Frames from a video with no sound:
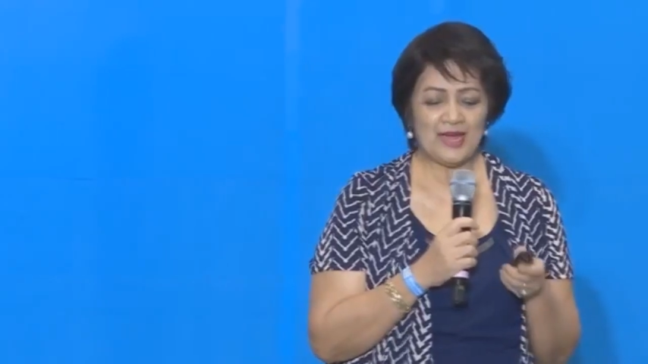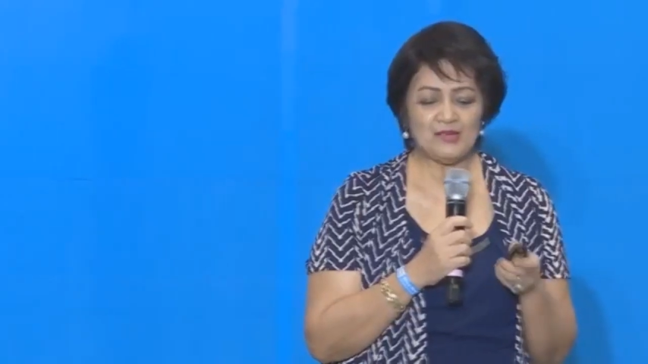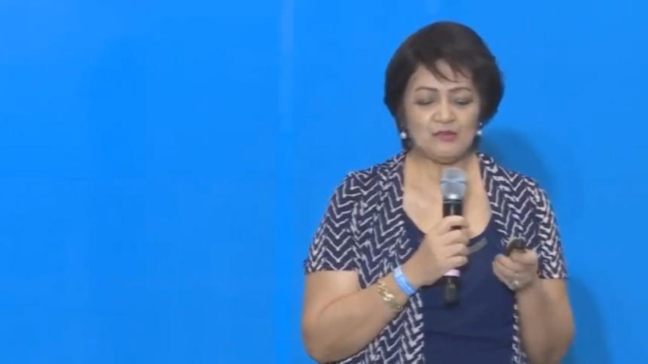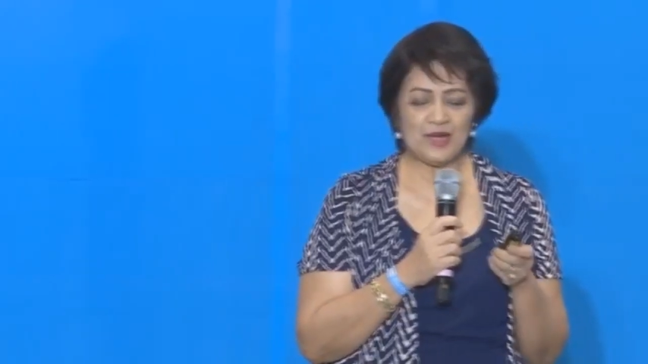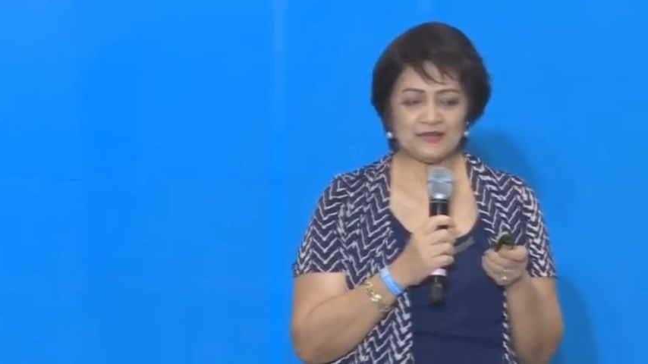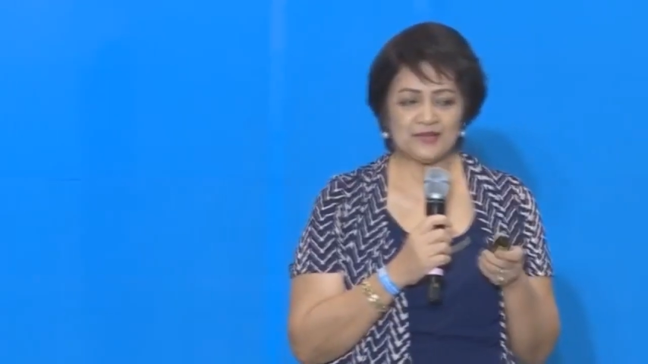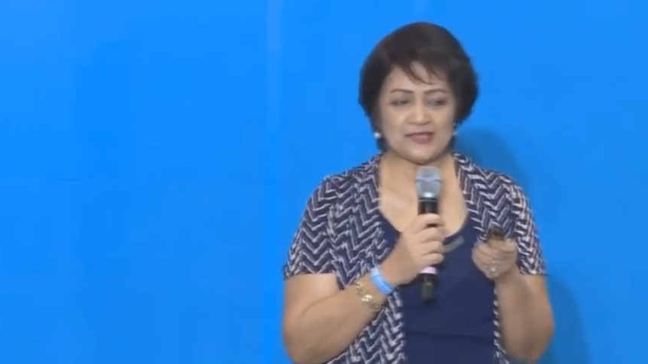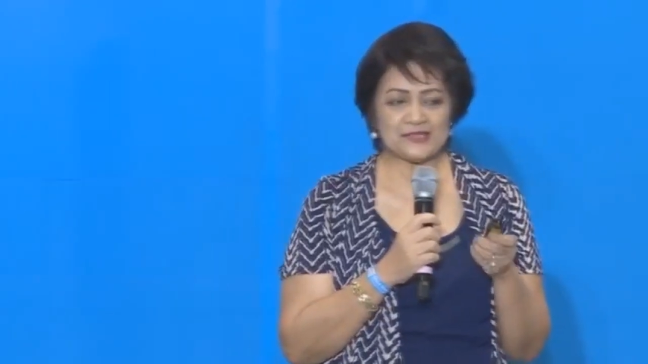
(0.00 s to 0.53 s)
And
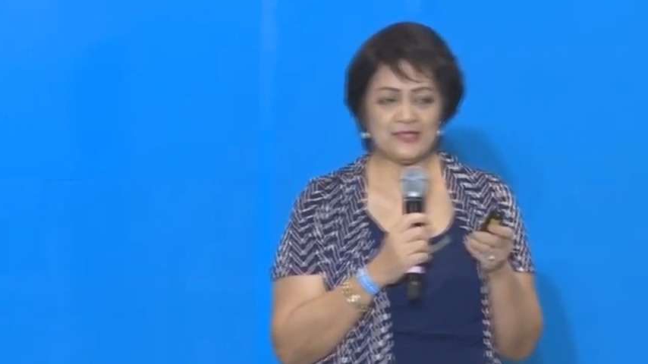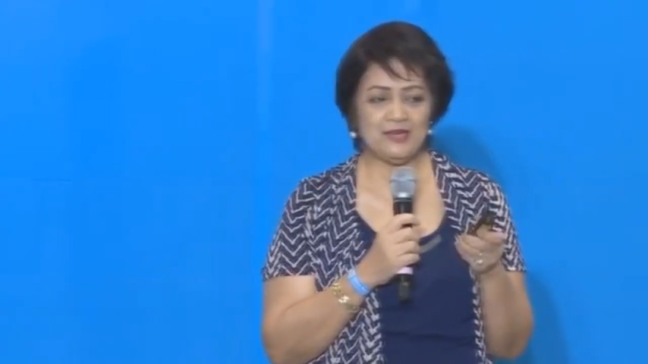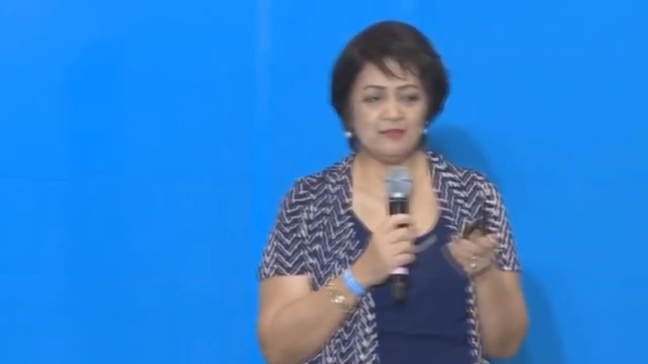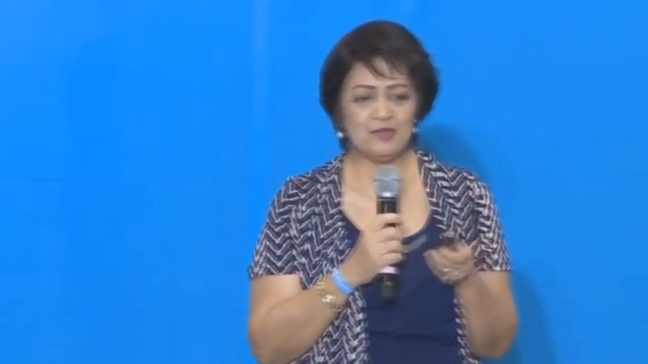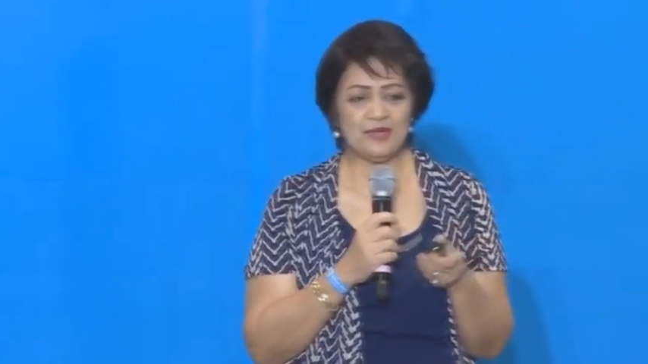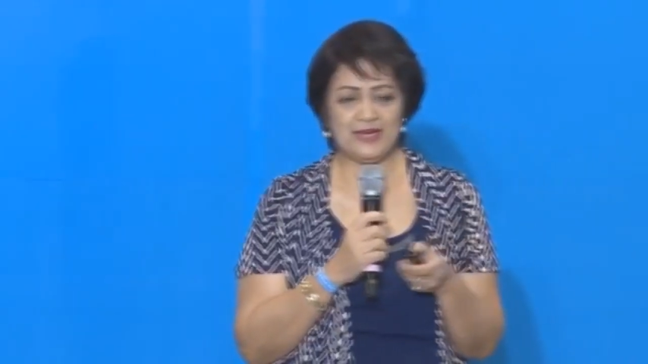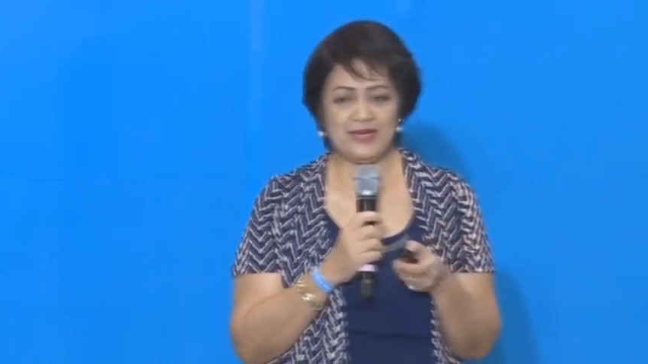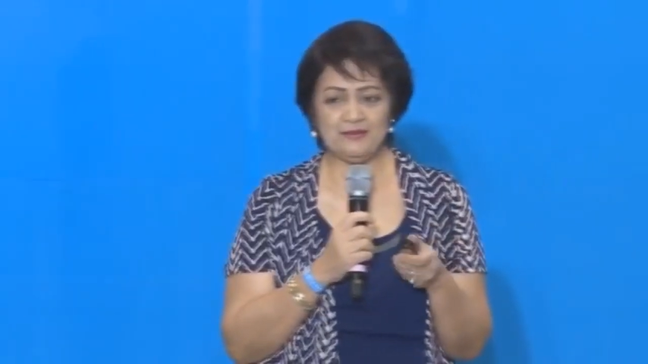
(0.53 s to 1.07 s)
what does
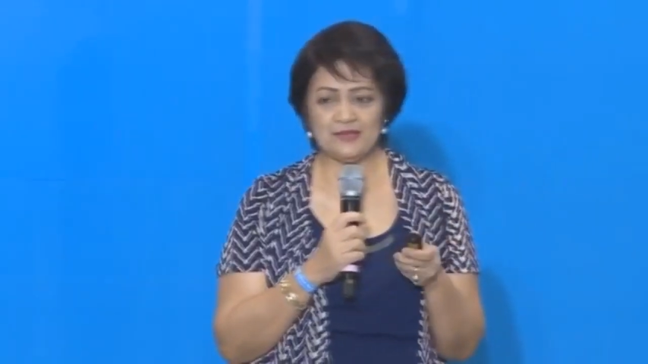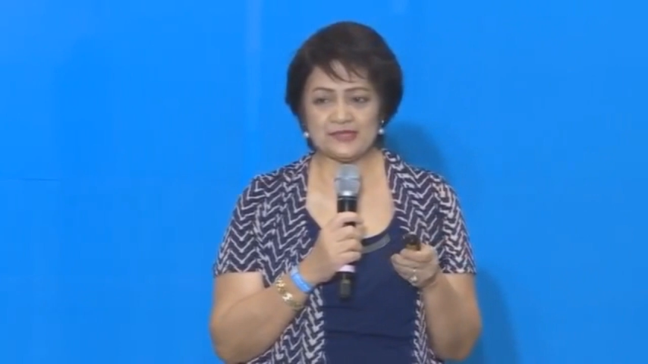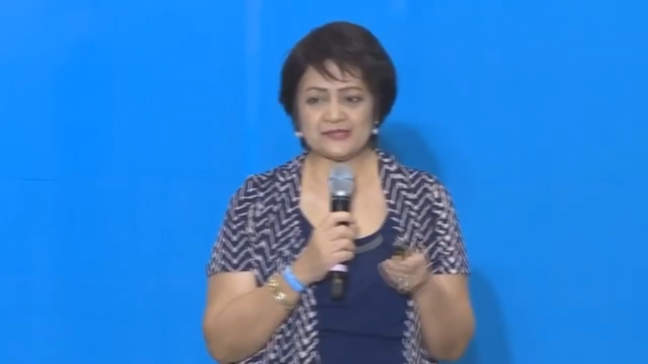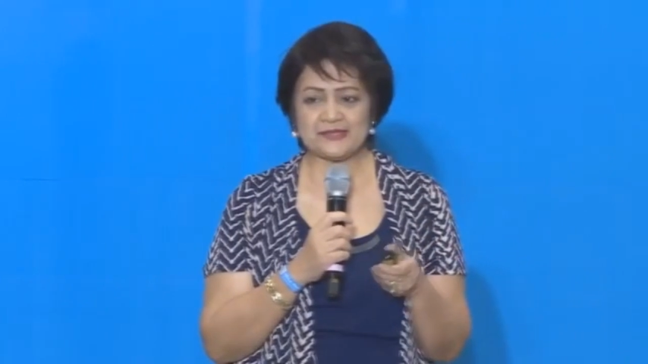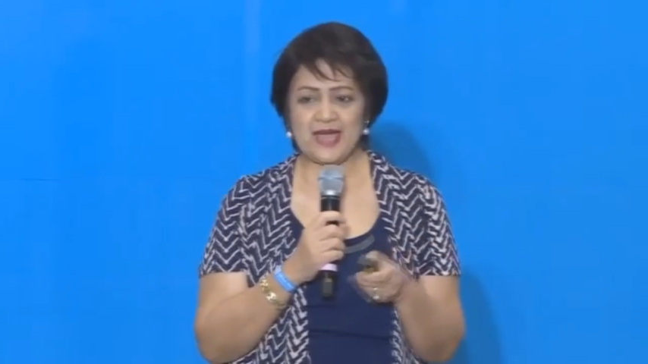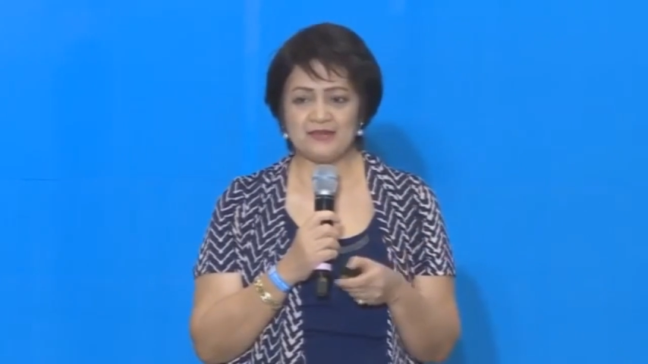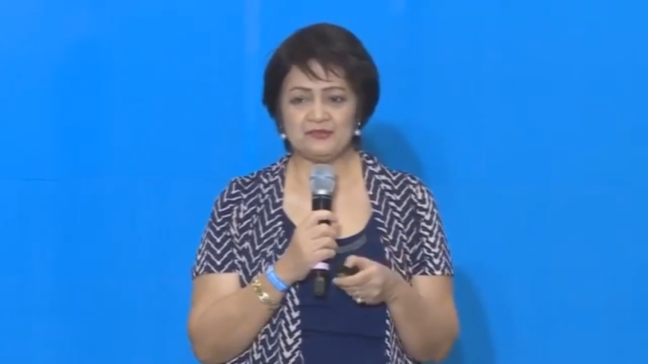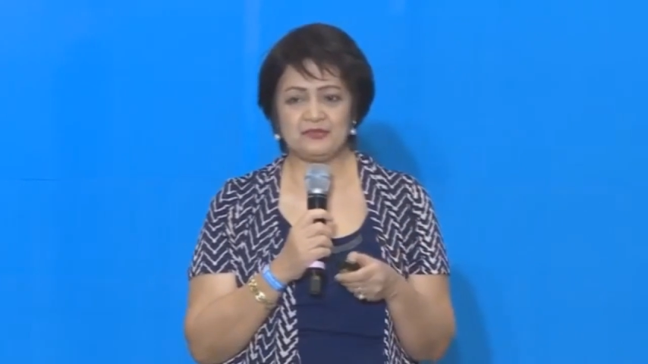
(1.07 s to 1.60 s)
HemoHIM
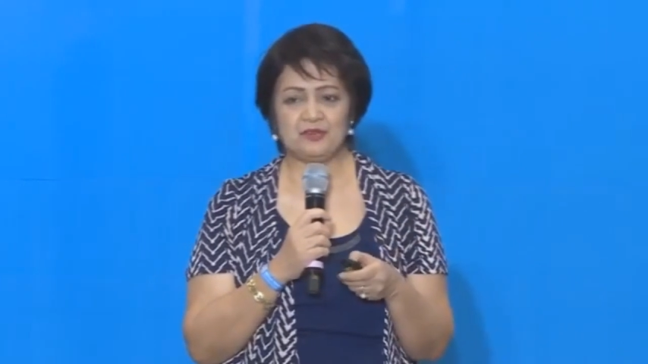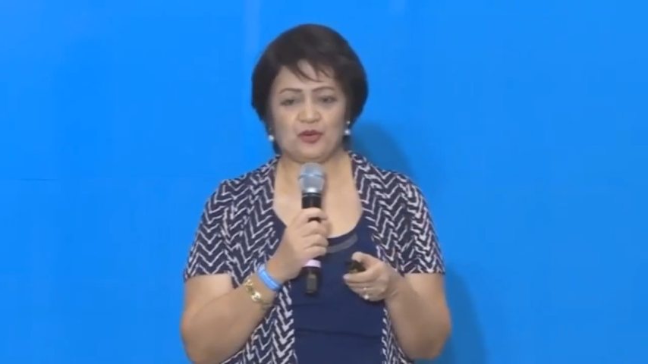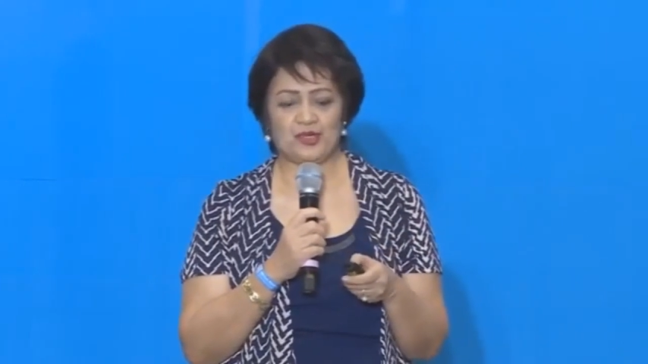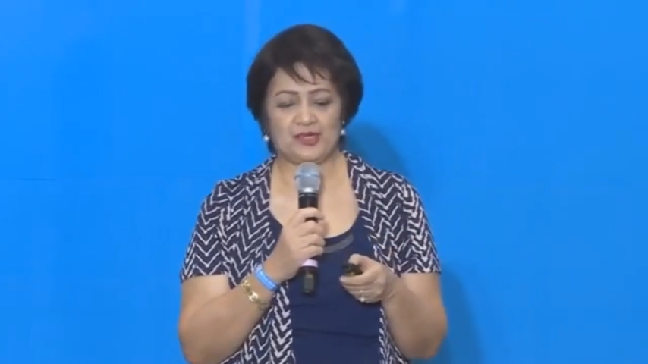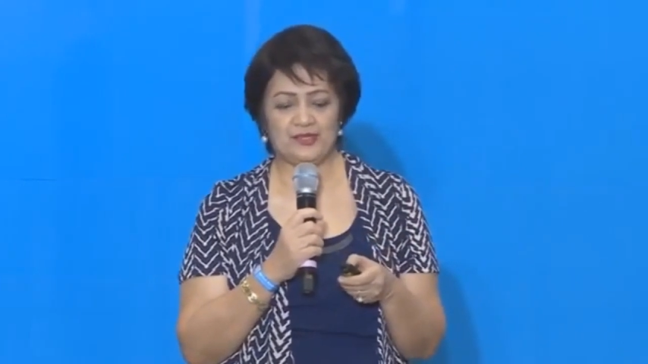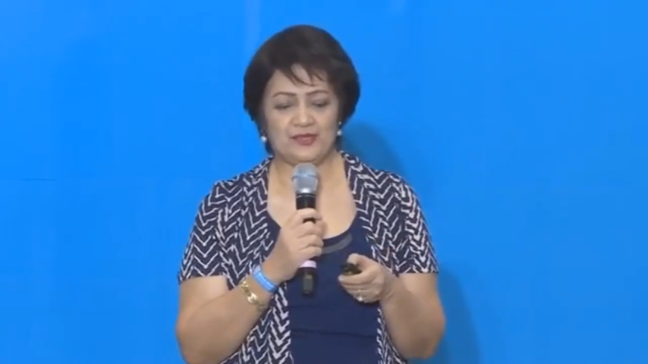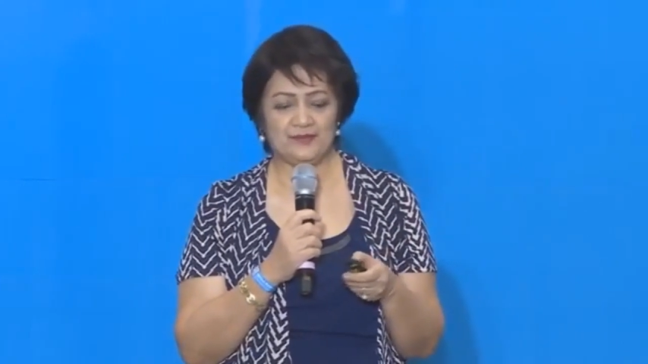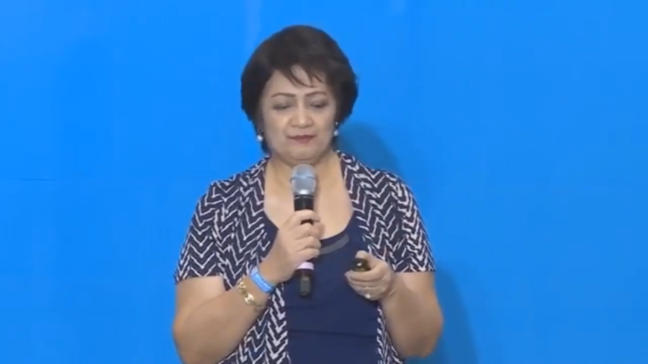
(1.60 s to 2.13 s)
stand
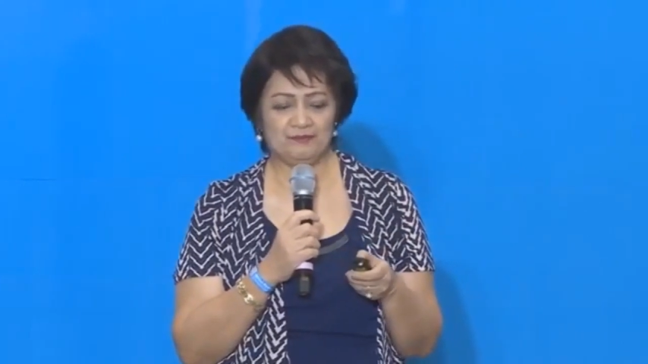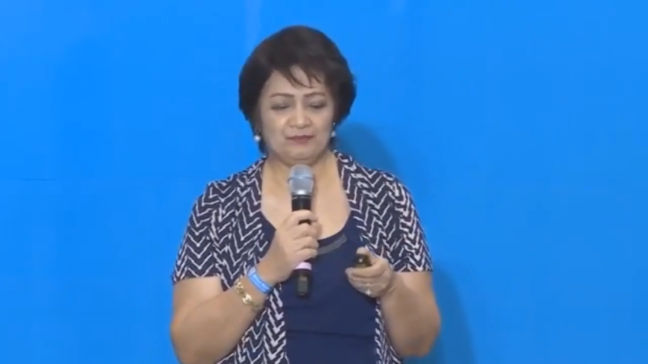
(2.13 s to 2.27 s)
for?